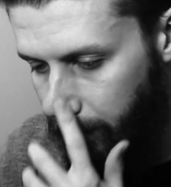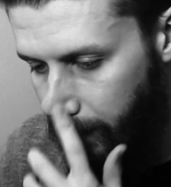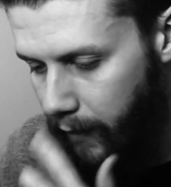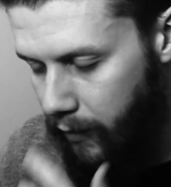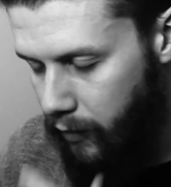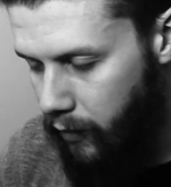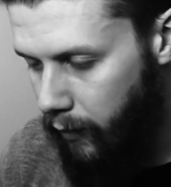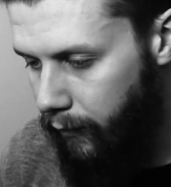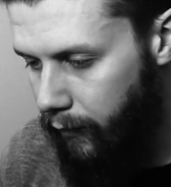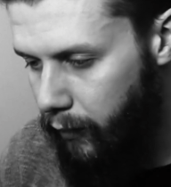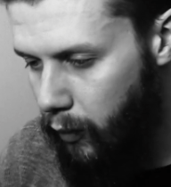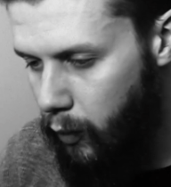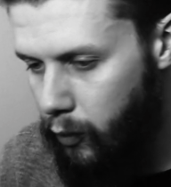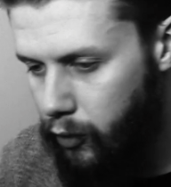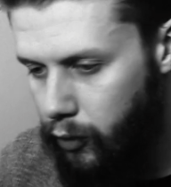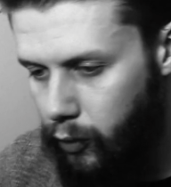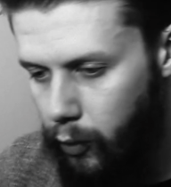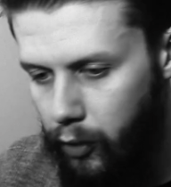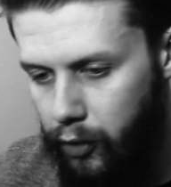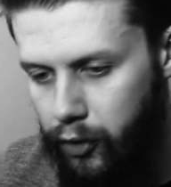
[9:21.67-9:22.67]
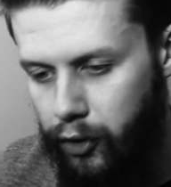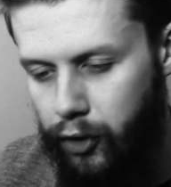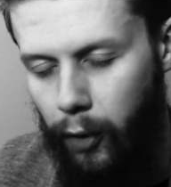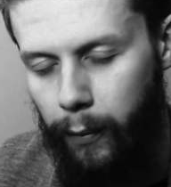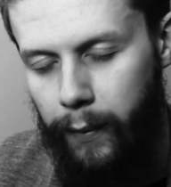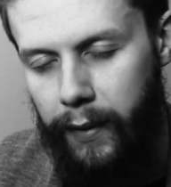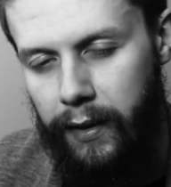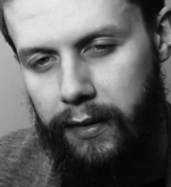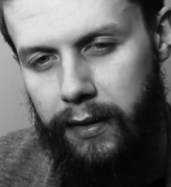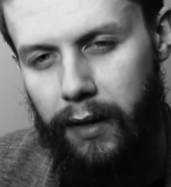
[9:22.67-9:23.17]
There's a few sort of
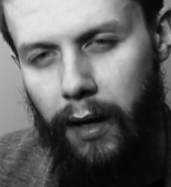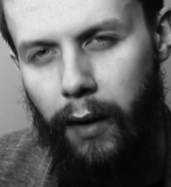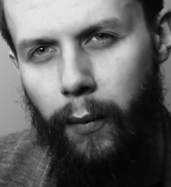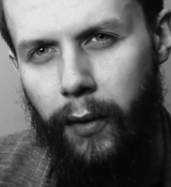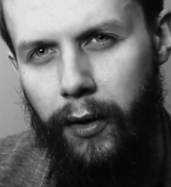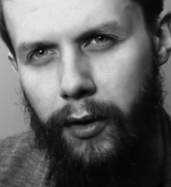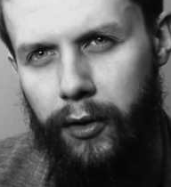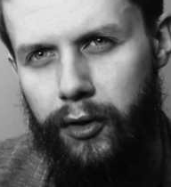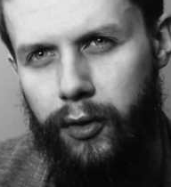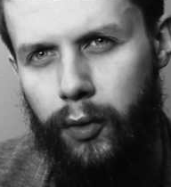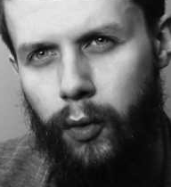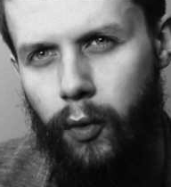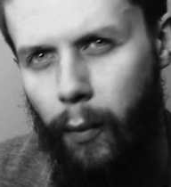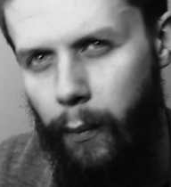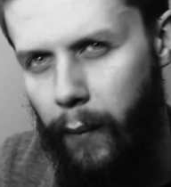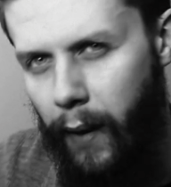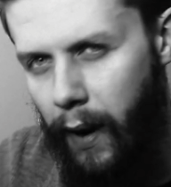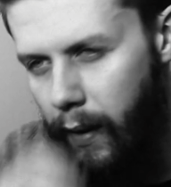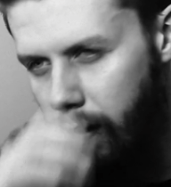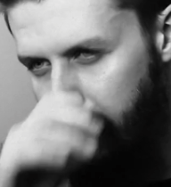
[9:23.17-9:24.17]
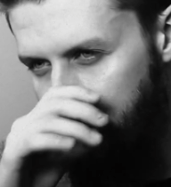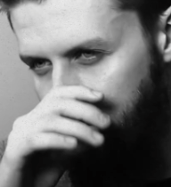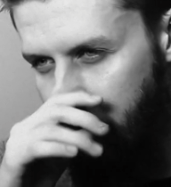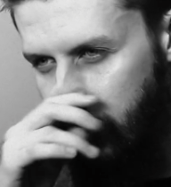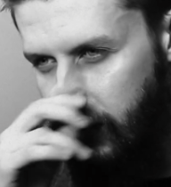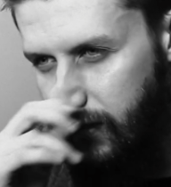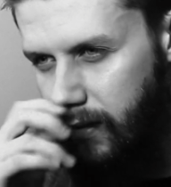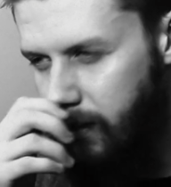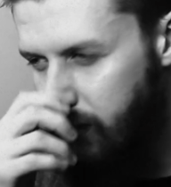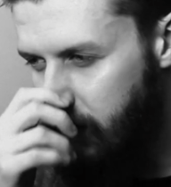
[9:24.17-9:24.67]
topics that I want to talk about in
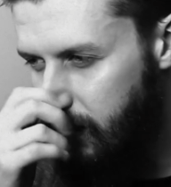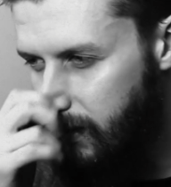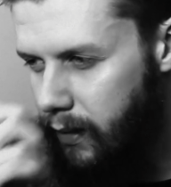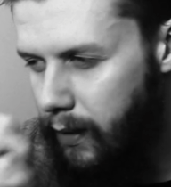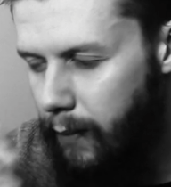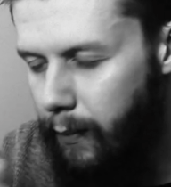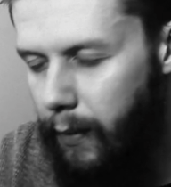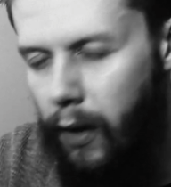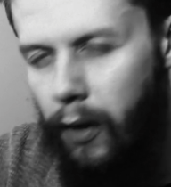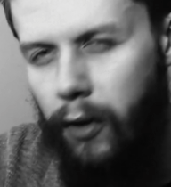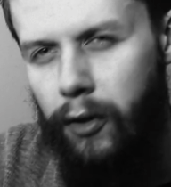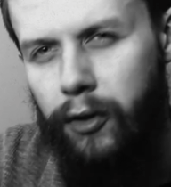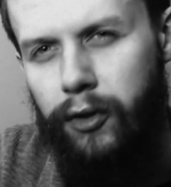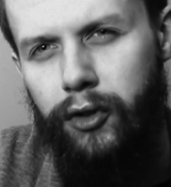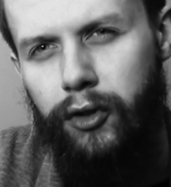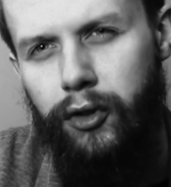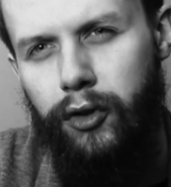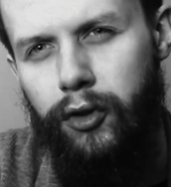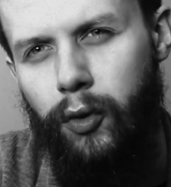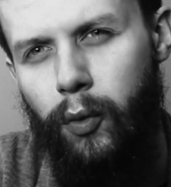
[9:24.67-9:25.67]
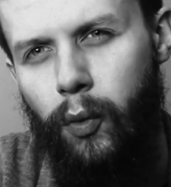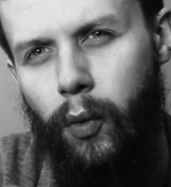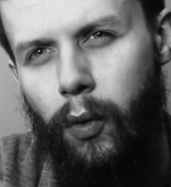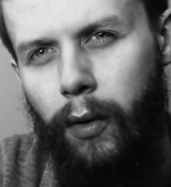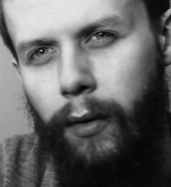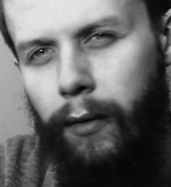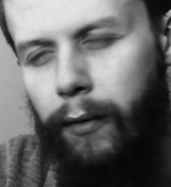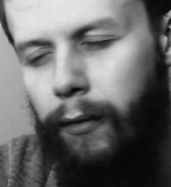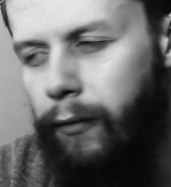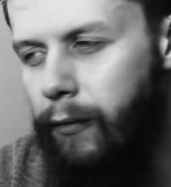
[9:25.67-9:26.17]
a similar sort
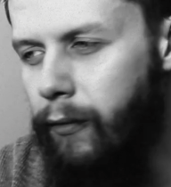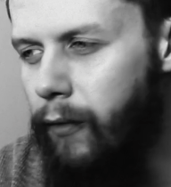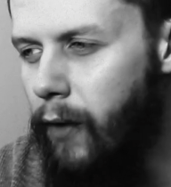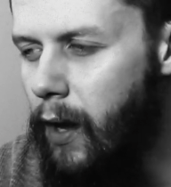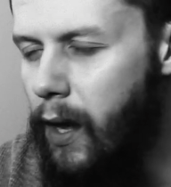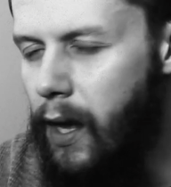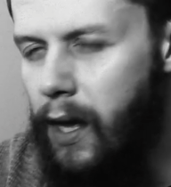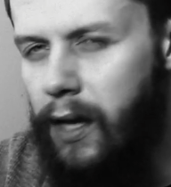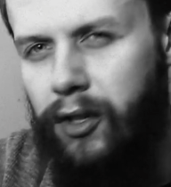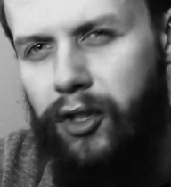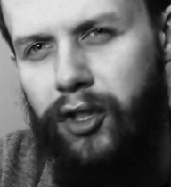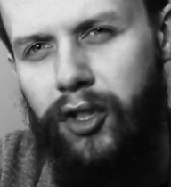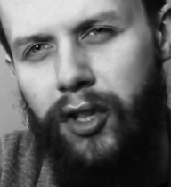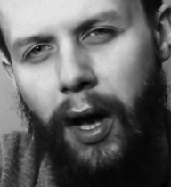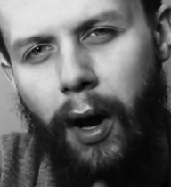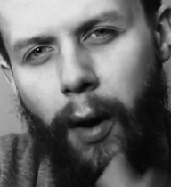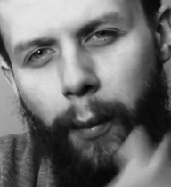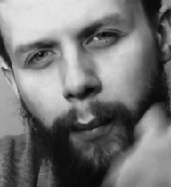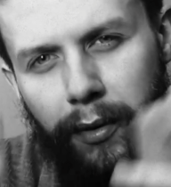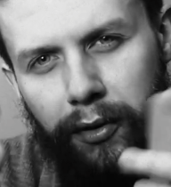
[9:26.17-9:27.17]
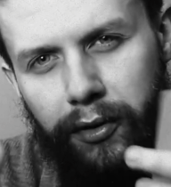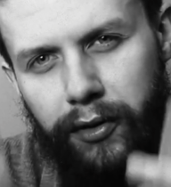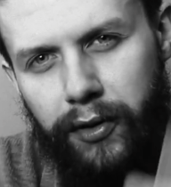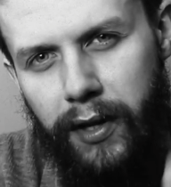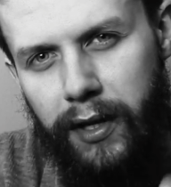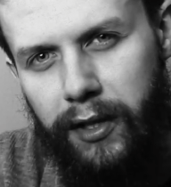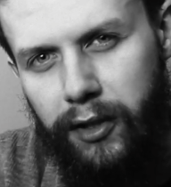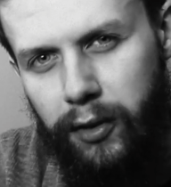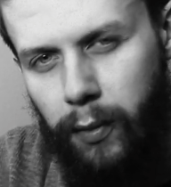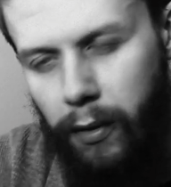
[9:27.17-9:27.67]
of setup as
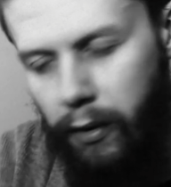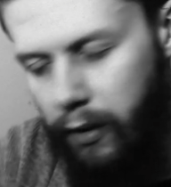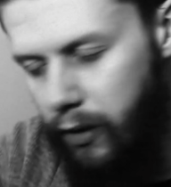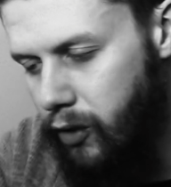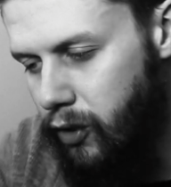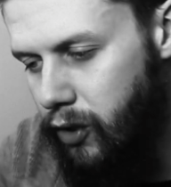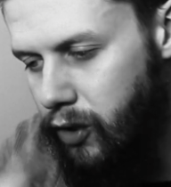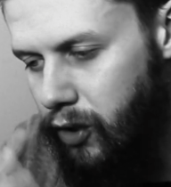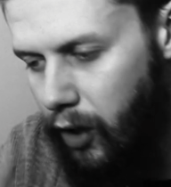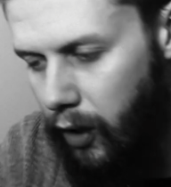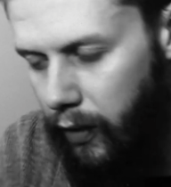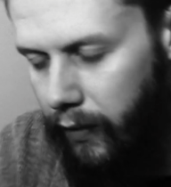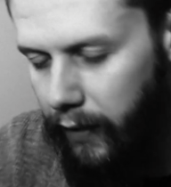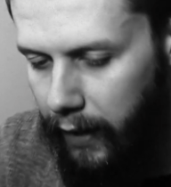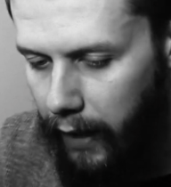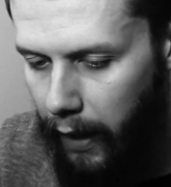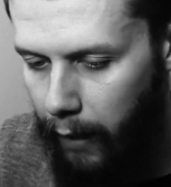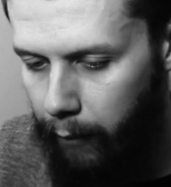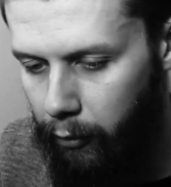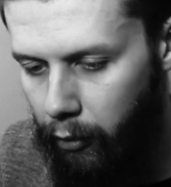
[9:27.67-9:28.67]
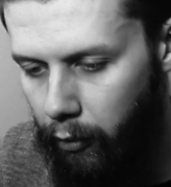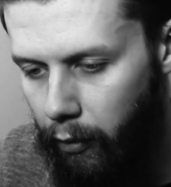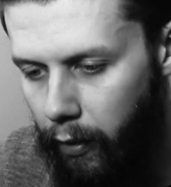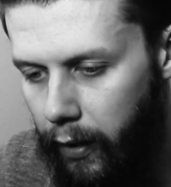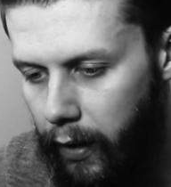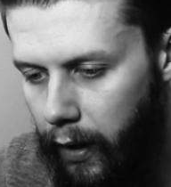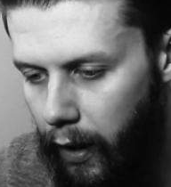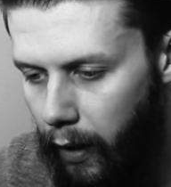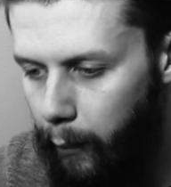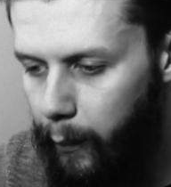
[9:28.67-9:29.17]
this, where I just turn the camera
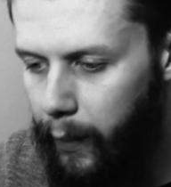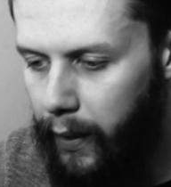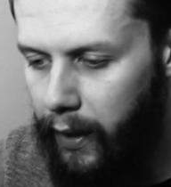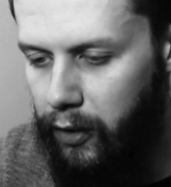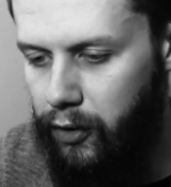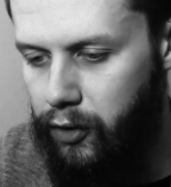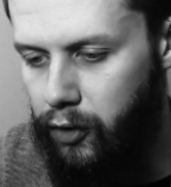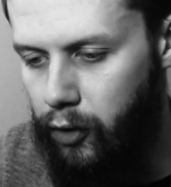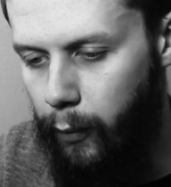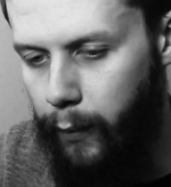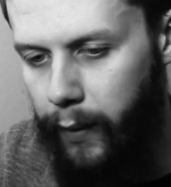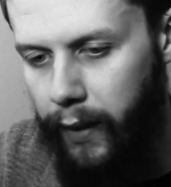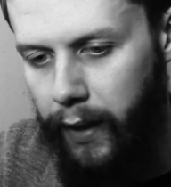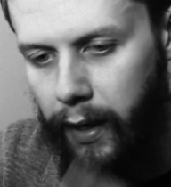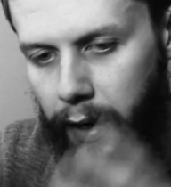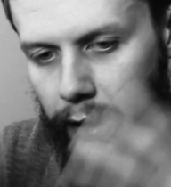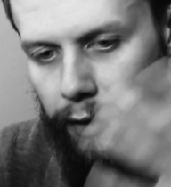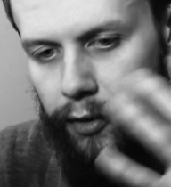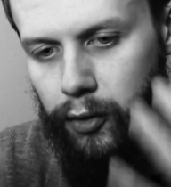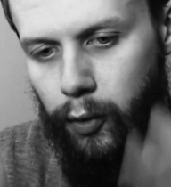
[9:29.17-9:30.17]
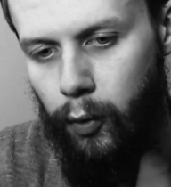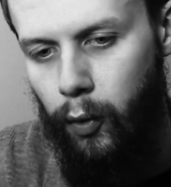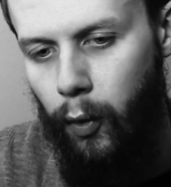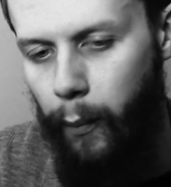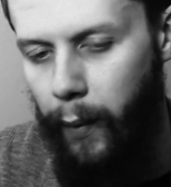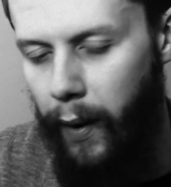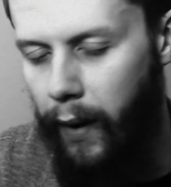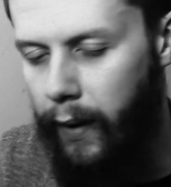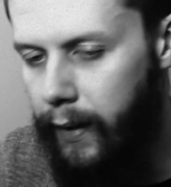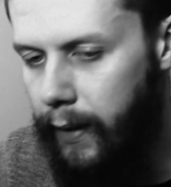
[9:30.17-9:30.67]
on and I pick a topic and I talk
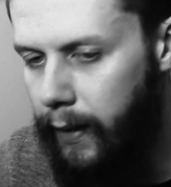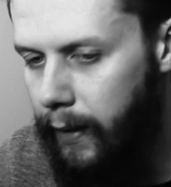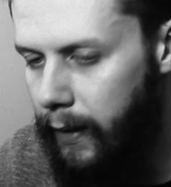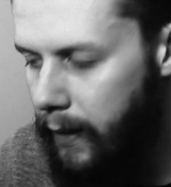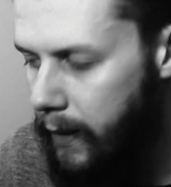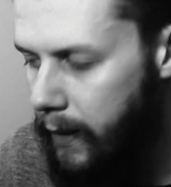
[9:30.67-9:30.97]
about it.